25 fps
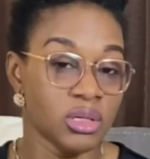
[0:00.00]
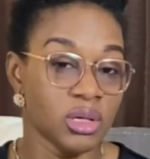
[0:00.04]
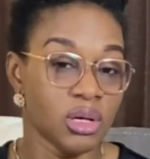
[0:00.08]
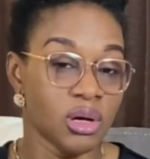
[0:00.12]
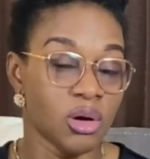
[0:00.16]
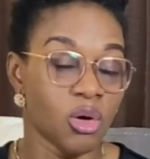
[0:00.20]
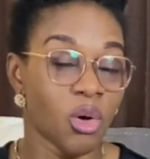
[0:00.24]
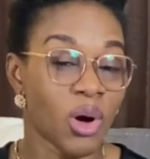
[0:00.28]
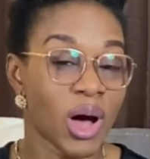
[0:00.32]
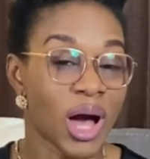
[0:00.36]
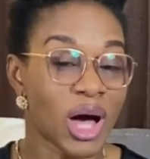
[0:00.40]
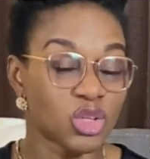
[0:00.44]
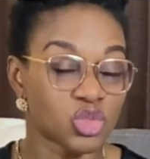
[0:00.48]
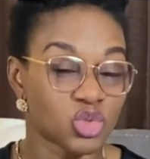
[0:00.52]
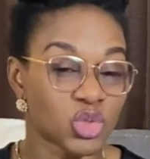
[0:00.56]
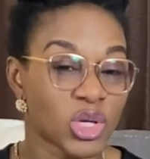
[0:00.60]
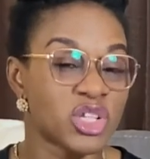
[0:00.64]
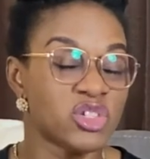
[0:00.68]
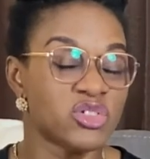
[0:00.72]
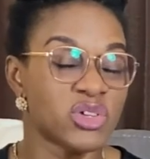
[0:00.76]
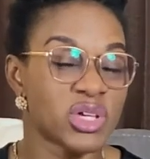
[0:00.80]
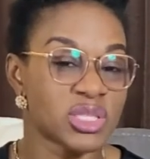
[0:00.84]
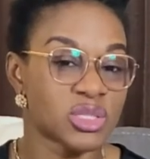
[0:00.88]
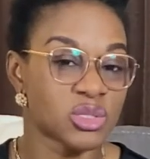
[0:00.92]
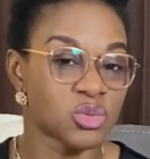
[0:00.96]
or how to
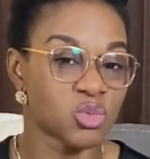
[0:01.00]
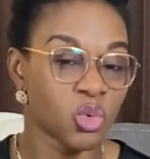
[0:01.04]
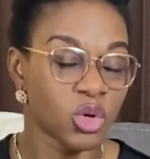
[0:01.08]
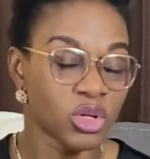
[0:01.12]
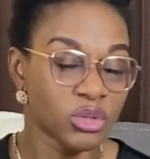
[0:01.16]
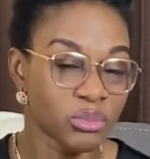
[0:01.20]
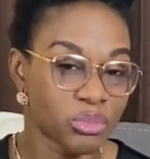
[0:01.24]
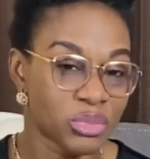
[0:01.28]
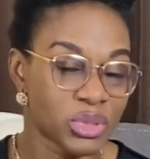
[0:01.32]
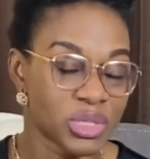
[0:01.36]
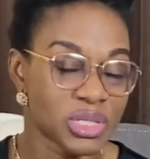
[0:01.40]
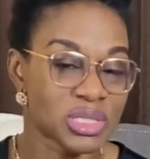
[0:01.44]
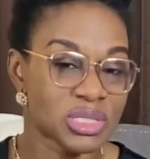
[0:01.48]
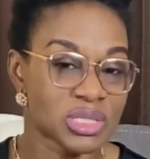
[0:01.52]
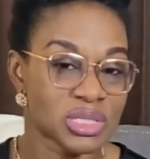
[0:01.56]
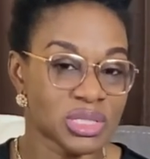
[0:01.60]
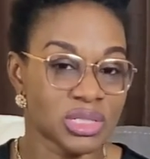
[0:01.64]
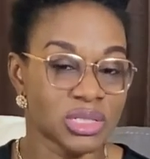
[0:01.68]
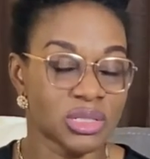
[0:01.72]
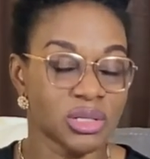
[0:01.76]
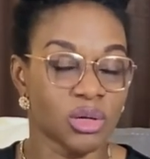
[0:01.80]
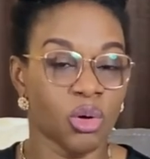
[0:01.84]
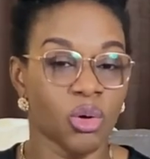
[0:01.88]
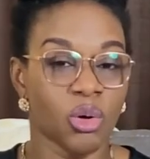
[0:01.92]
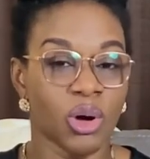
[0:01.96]
address one person
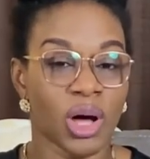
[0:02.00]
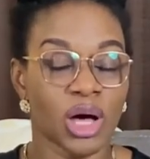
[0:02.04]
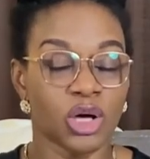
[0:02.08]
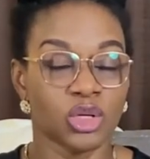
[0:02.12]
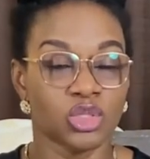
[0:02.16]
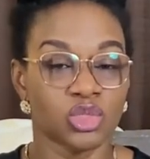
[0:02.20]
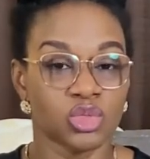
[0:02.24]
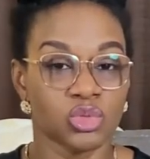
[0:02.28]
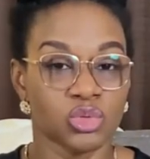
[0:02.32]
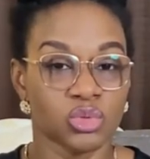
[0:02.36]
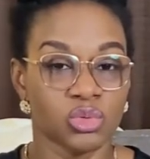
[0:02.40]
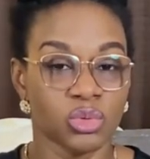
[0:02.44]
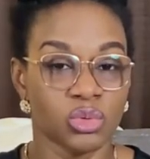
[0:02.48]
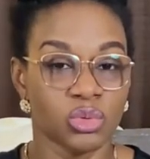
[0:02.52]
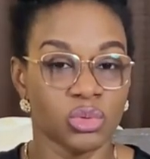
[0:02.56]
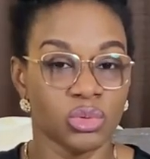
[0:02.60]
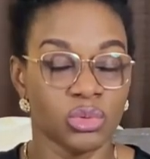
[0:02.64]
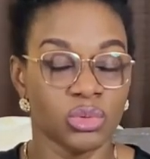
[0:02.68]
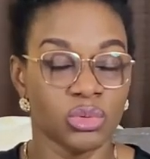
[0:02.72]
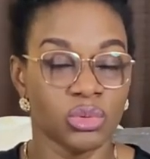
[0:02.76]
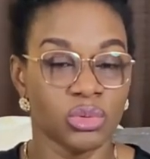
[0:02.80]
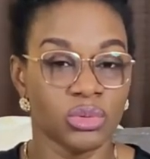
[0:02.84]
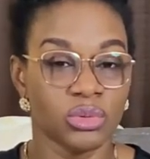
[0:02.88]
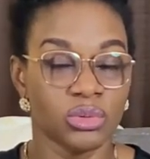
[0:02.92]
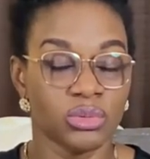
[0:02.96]
or how to
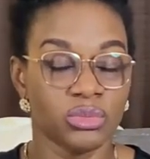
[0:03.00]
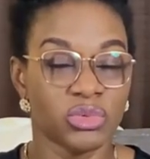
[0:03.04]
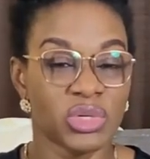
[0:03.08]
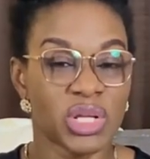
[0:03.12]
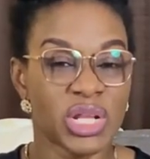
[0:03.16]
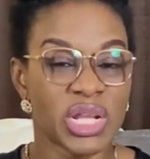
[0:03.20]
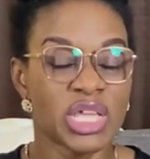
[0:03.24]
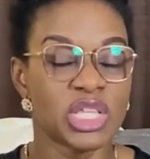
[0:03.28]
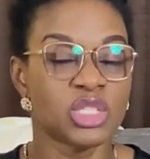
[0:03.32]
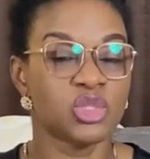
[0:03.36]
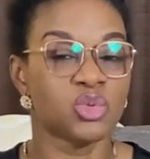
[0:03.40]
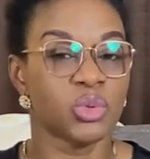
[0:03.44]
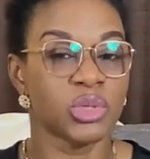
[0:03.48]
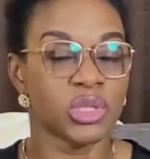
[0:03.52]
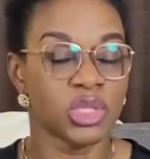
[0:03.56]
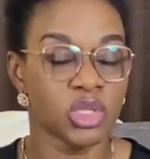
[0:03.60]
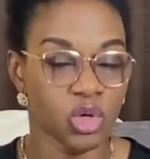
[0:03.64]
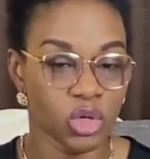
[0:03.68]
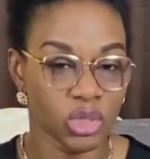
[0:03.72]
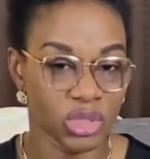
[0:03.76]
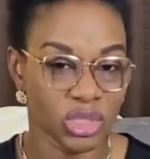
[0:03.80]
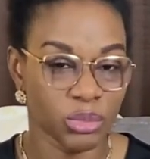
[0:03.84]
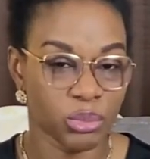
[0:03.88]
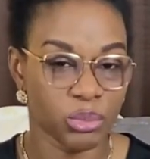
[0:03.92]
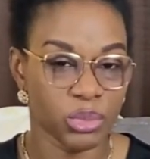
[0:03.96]
relate with the
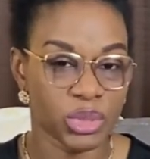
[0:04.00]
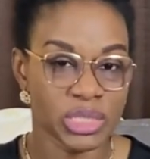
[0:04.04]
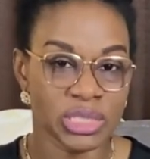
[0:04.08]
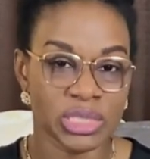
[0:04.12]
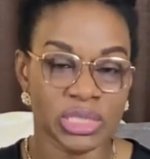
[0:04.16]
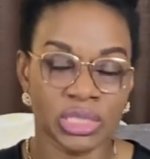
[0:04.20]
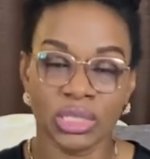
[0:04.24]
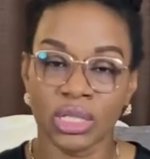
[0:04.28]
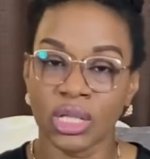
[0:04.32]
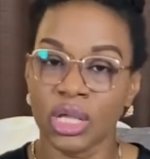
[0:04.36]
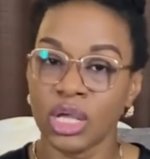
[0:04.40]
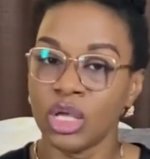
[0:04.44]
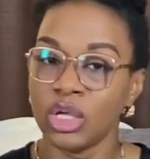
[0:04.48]
other person,